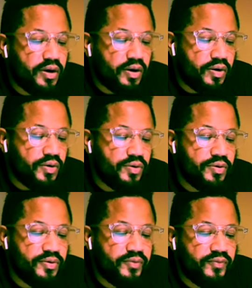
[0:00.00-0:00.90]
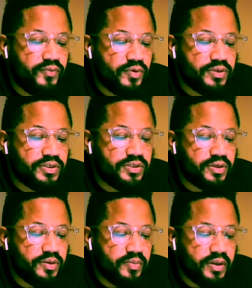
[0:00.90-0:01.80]
All
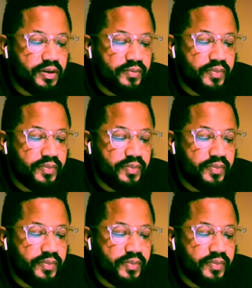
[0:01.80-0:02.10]
forsook me.